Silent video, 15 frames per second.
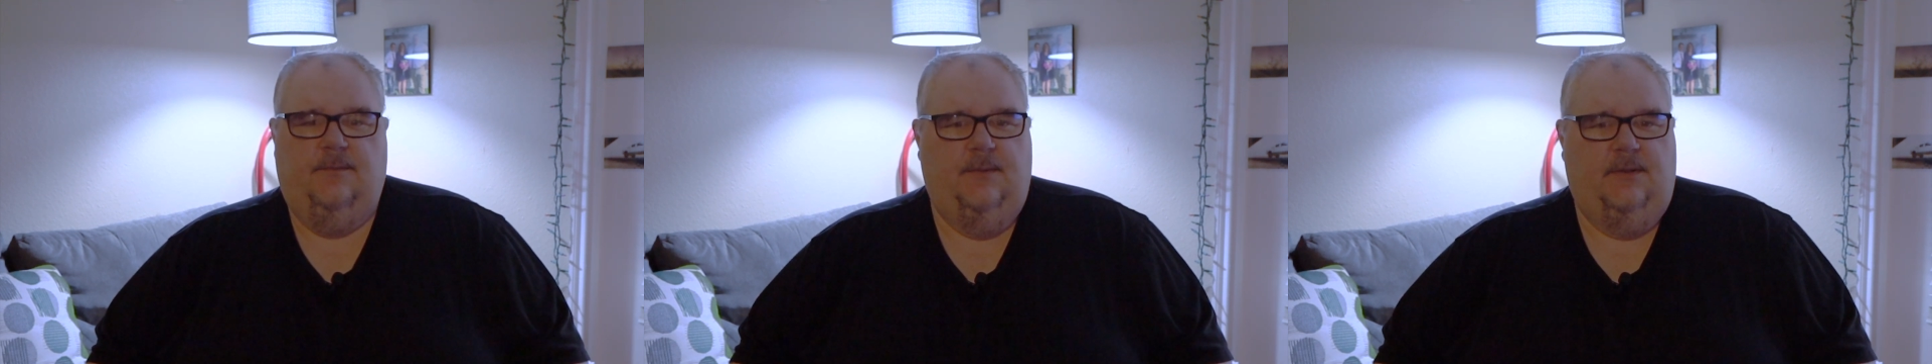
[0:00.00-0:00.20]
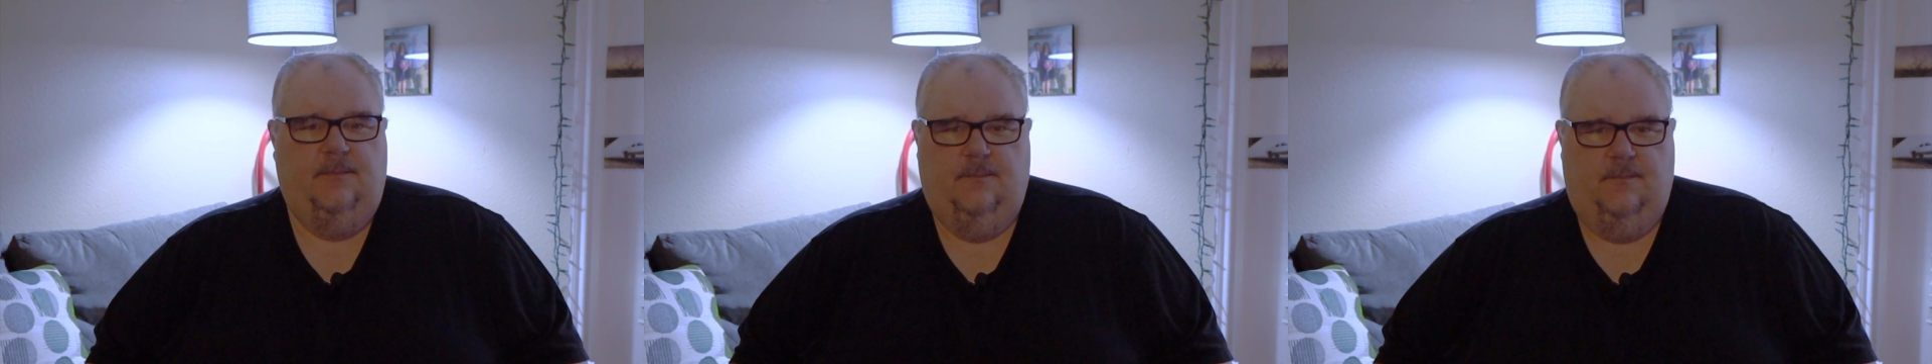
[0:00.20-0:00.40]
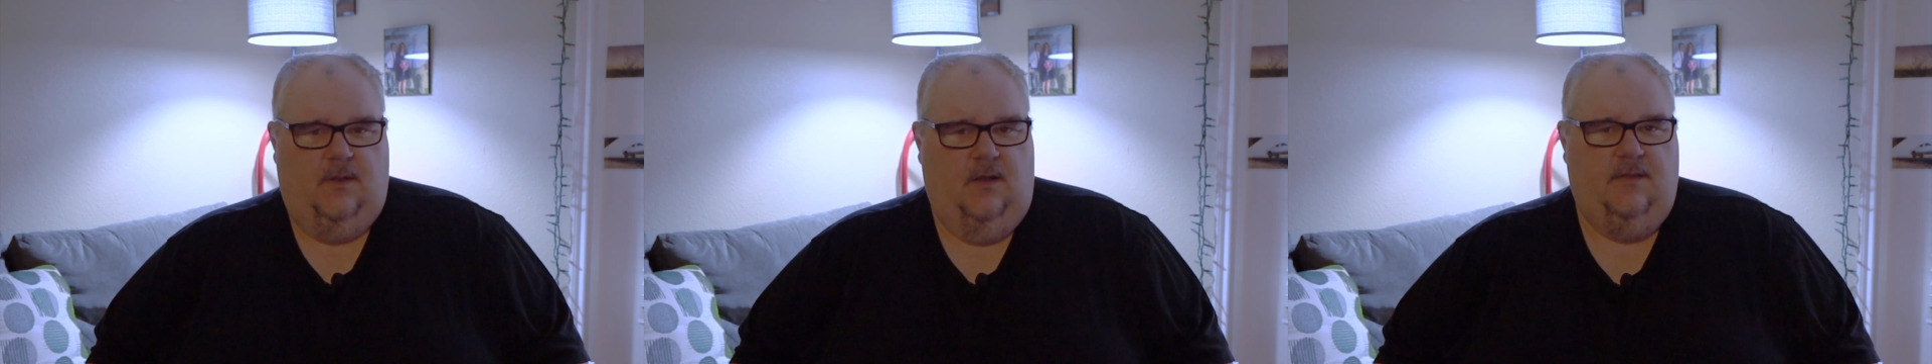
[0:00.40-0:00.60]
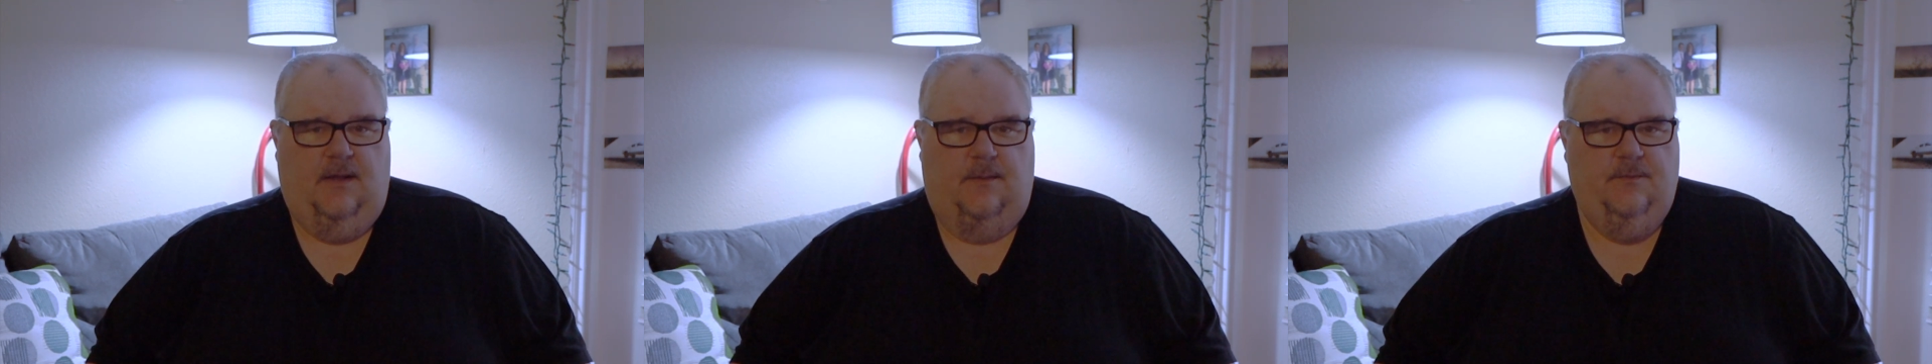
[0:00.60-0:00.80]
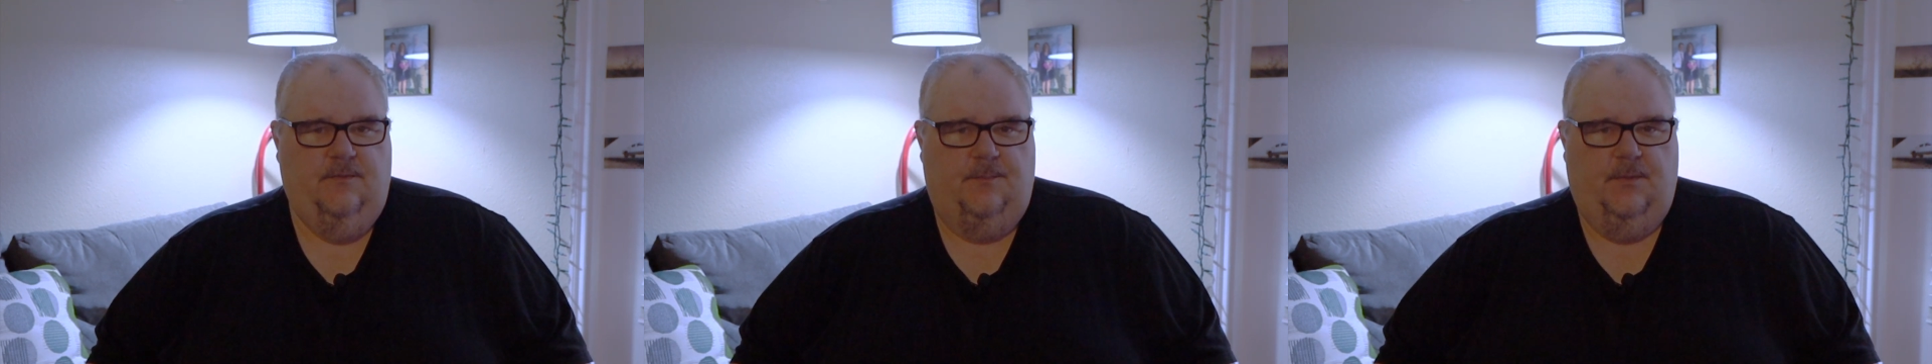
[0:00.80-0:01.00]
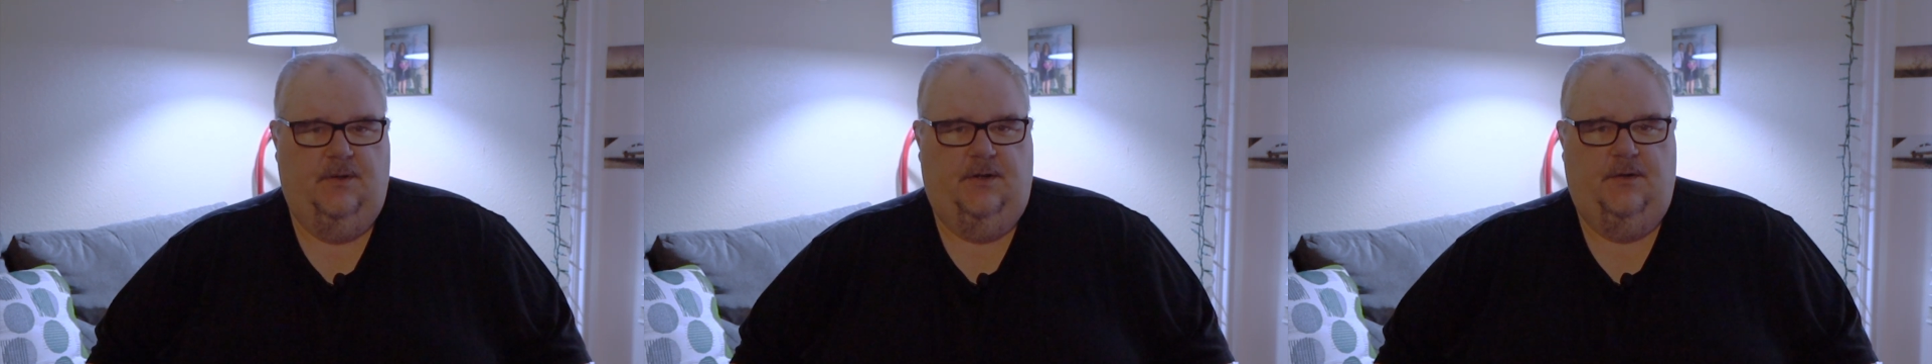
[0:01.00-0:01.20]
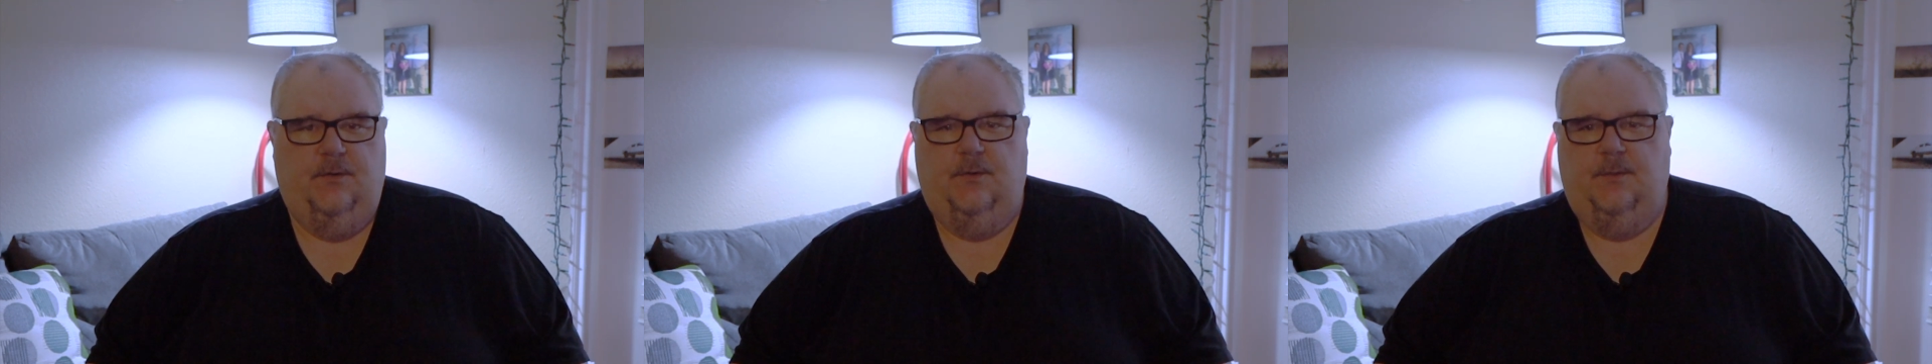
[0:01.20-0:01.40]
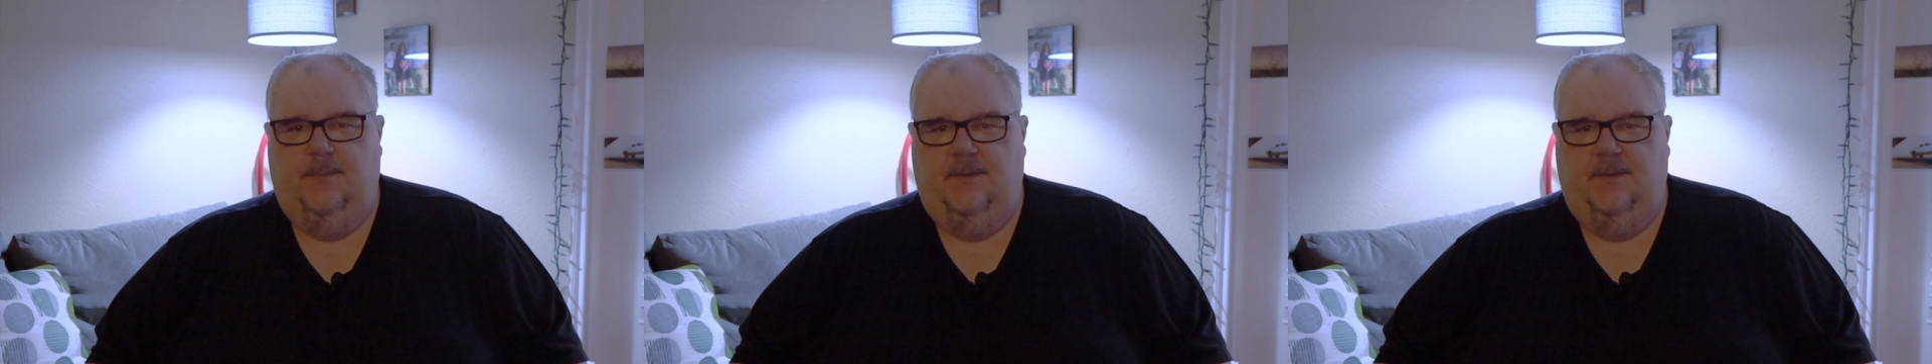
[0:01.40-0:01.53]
We thought that was pretty cool,